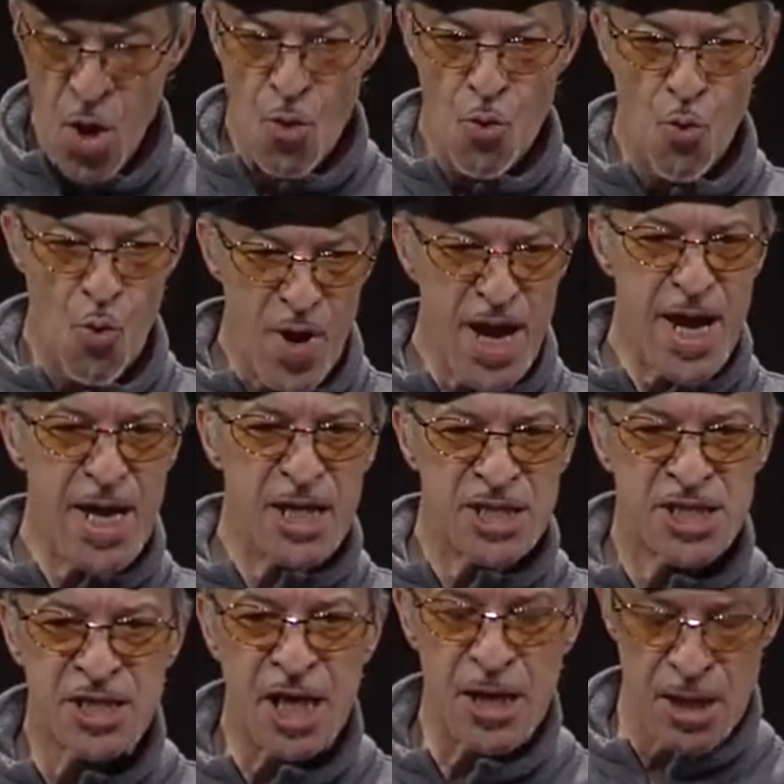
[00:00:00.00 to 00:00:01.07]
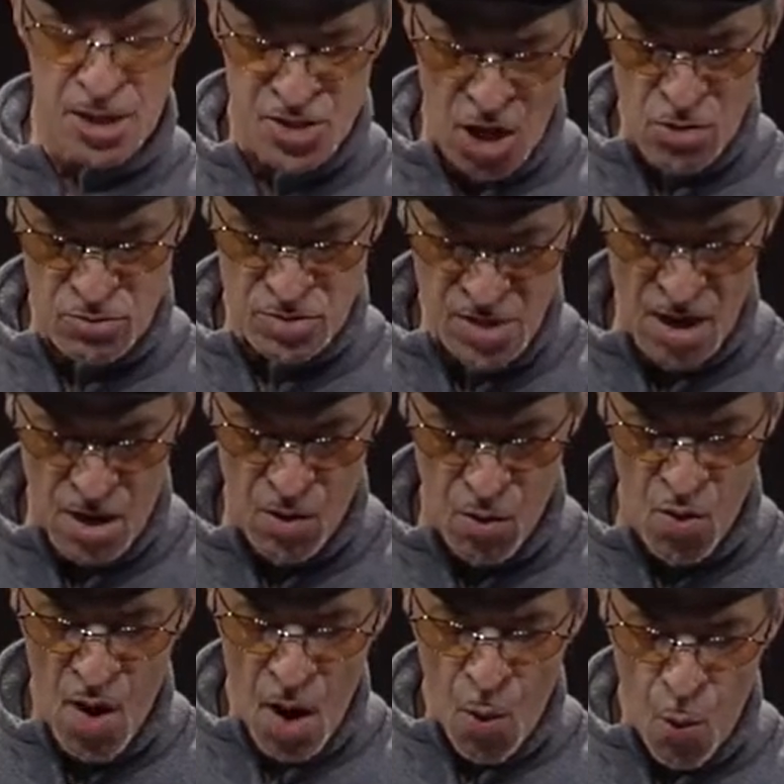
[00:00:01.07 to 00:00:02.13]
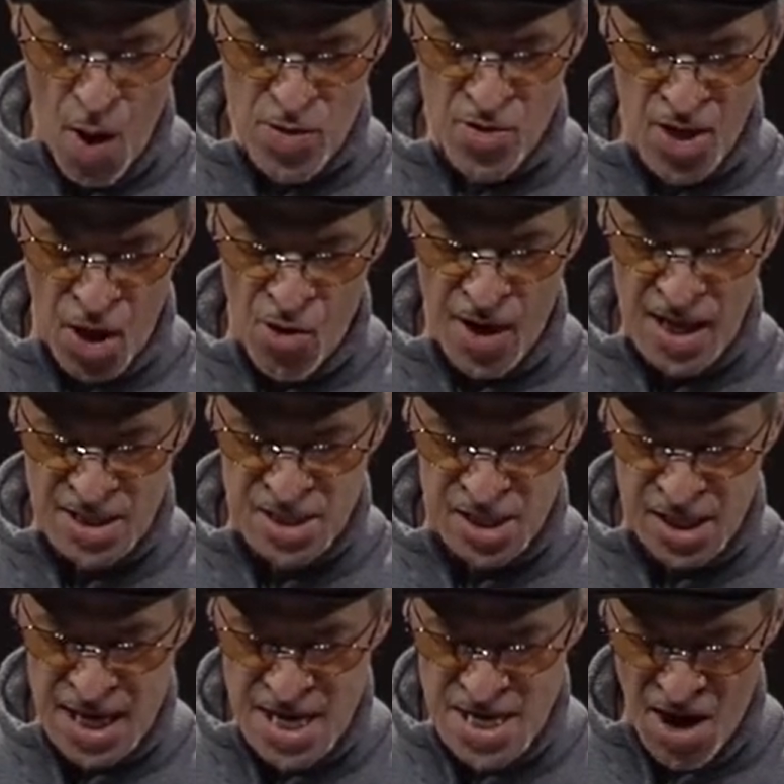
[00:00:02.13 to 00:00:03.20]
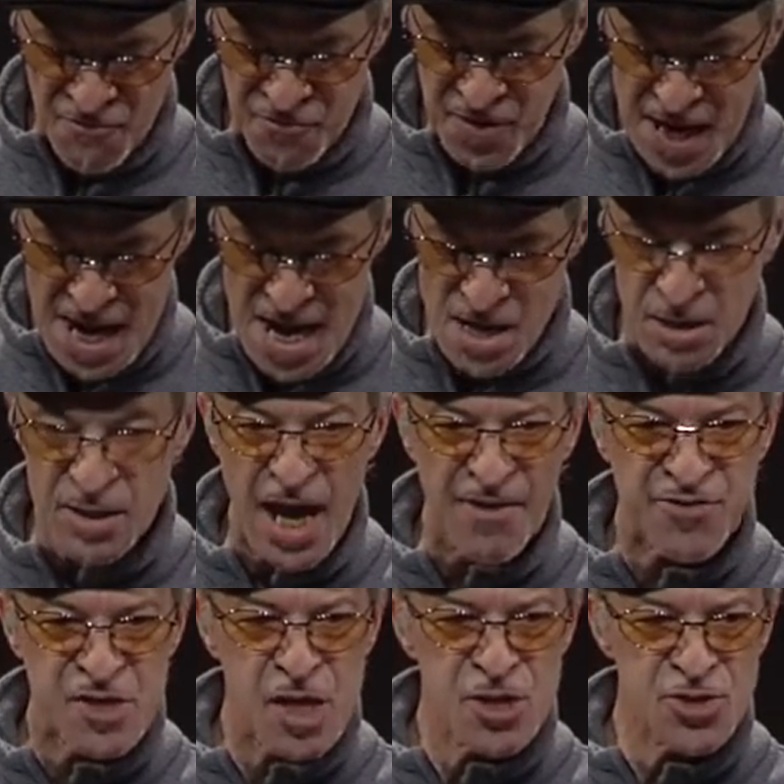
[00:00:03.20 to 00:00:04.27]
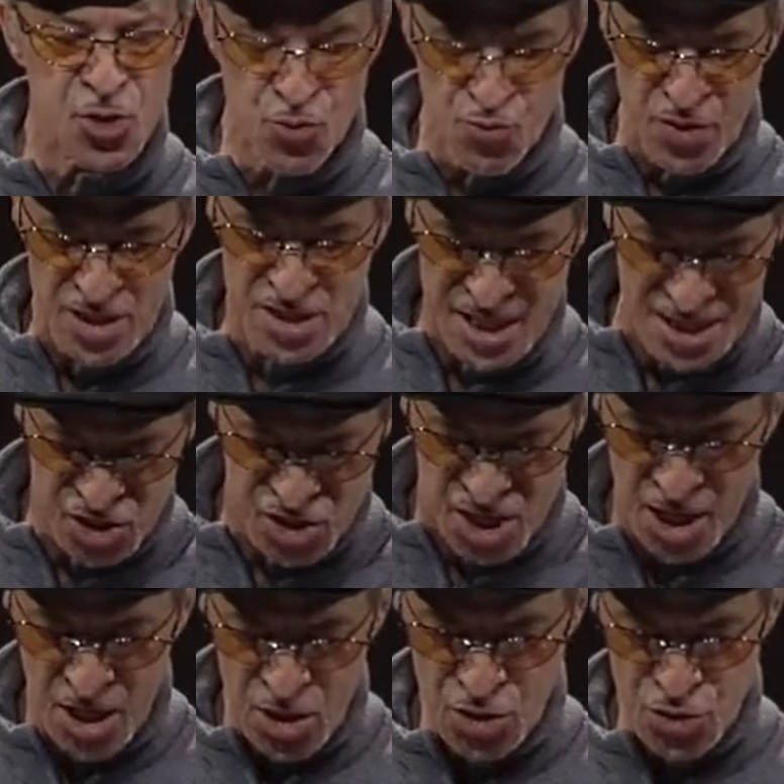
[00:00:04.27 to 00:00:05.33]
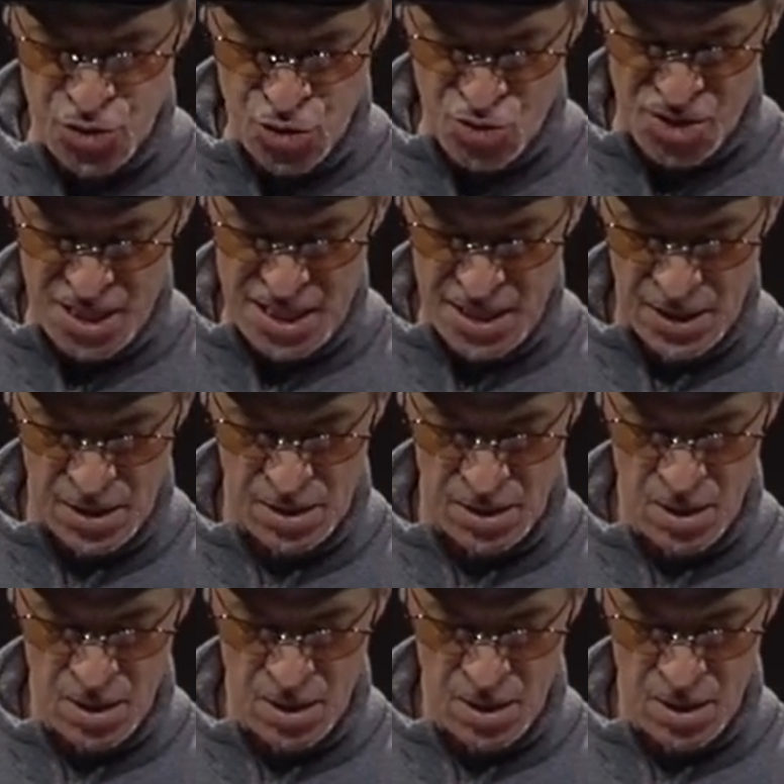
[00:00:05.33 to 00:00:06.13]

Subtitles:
We still don't know whether there is enough ink left to resist duty,